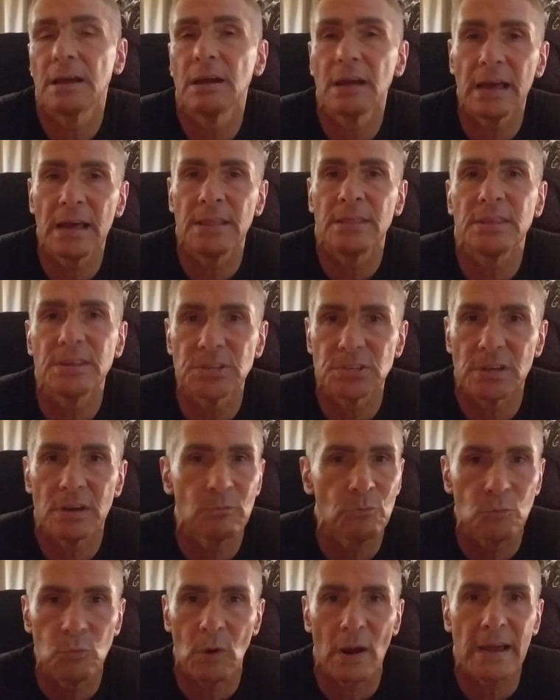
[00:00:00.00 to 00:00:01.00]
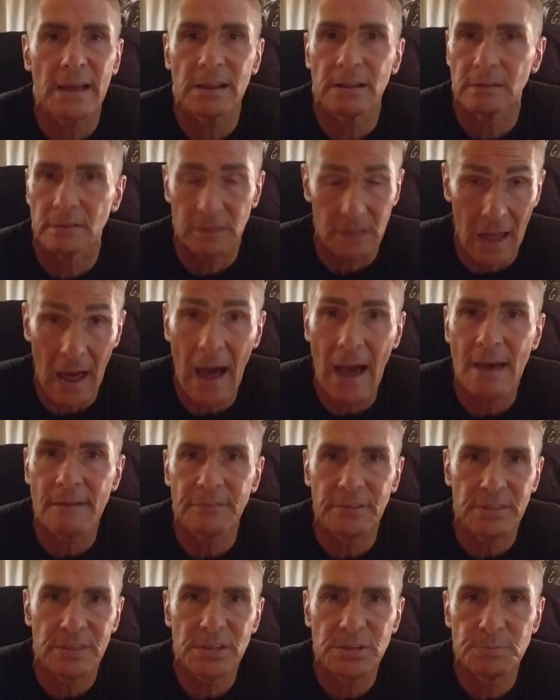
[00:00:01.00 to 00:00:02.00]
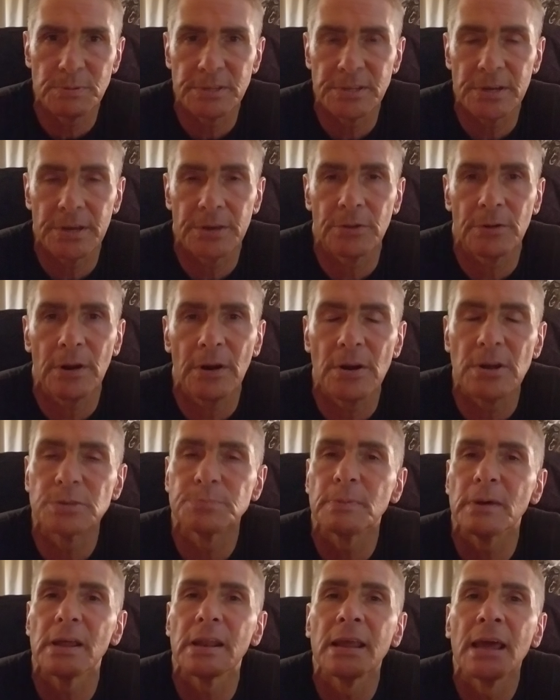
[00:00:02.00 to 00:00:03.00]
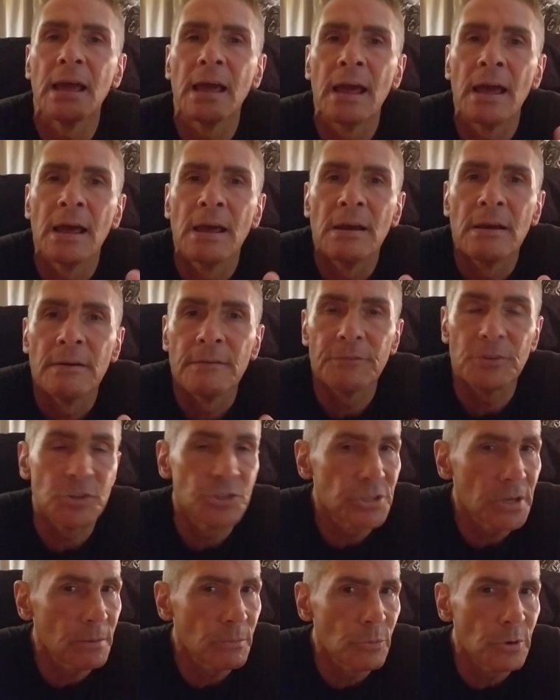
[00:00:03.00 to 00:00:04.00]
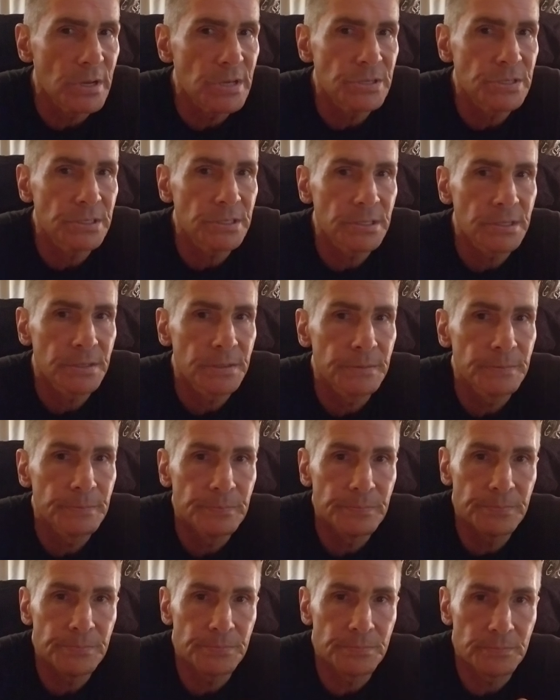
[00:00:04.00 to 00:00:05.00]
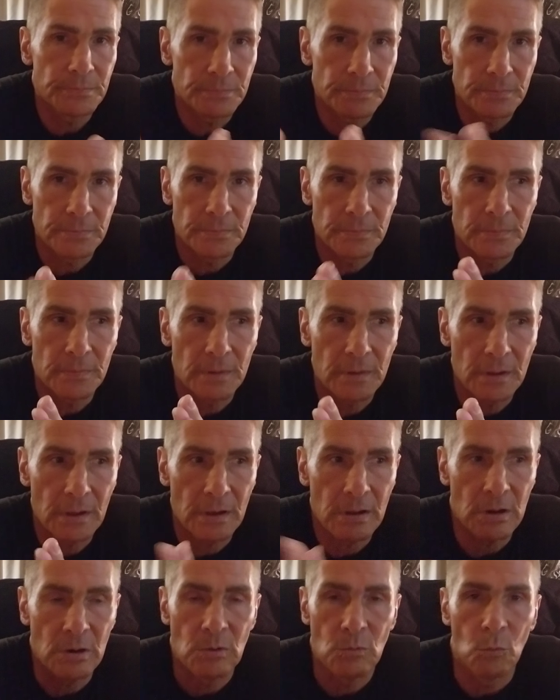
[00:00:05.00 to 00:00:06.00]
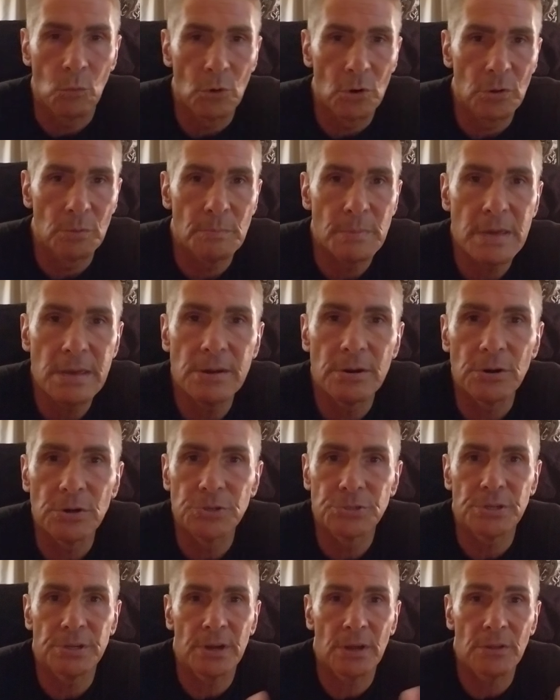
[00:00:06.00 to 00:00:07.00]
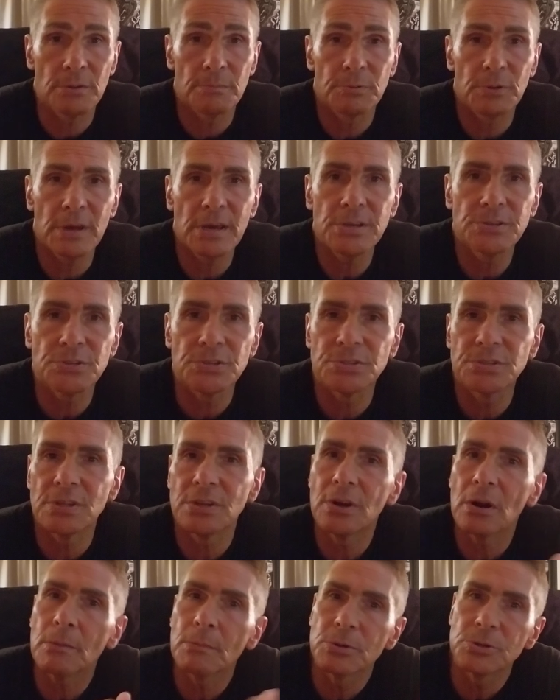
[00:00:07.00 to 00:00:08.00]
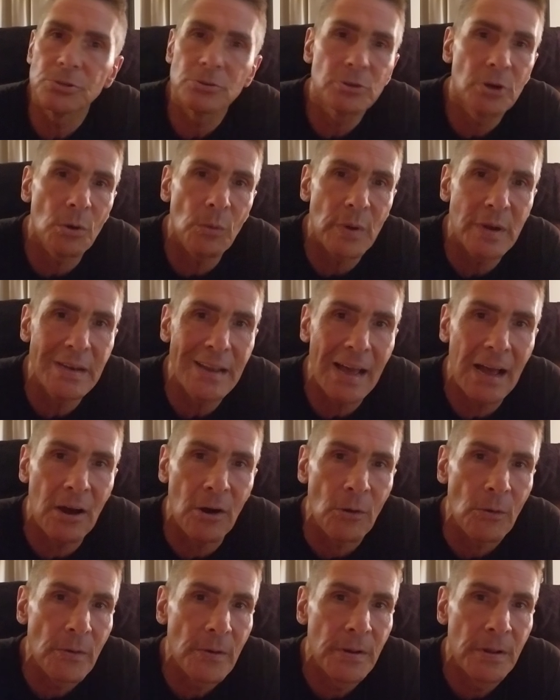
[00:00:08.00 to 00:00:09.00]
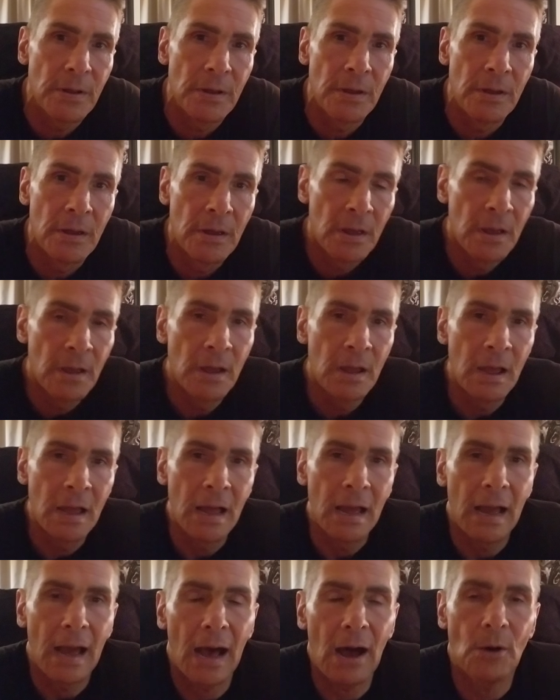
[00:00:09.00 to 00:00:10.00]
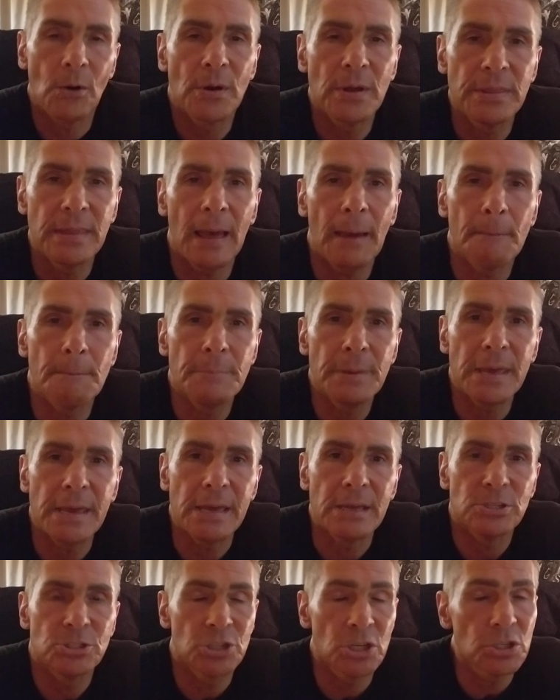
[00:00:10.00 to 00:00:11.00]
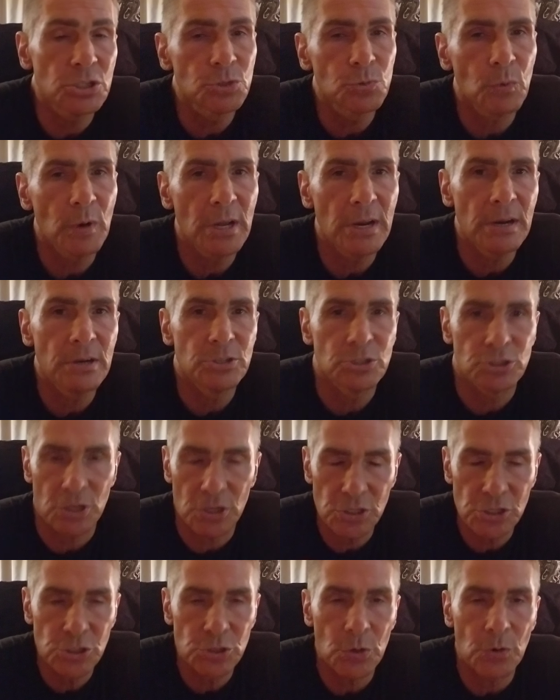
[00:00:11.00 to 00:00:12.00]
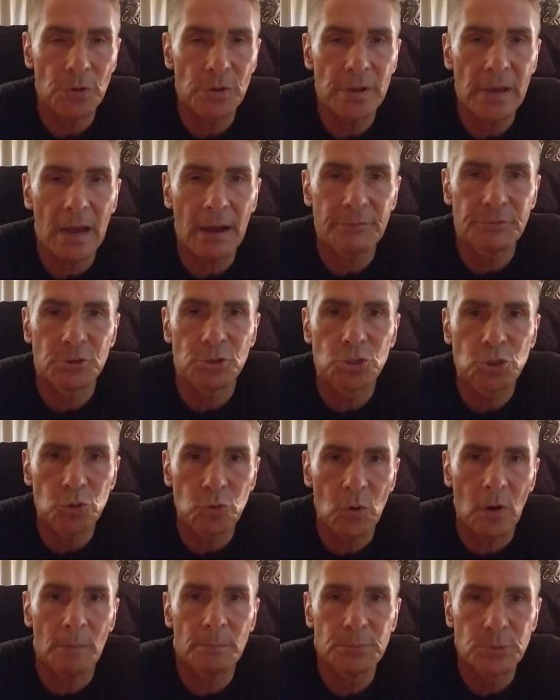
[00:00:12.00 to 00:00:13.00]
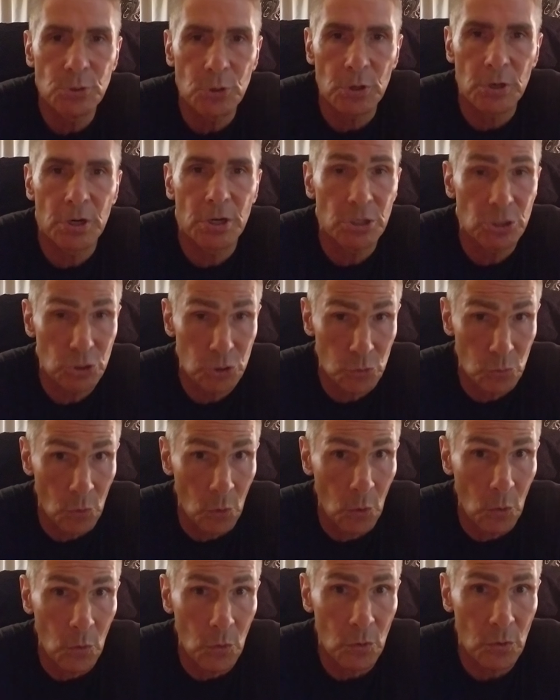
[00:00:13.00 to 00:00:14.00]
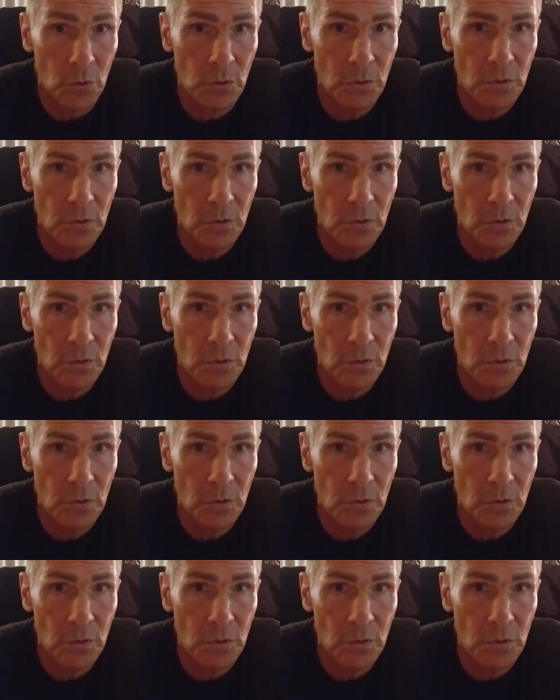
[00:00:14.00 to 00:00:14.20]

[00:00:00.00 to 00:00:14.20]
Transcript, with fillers: in these right live in these particular areas, but for some reason, in world meters in other places, the numbers are going down. How can that be? Just when, just shortly after Trump took control,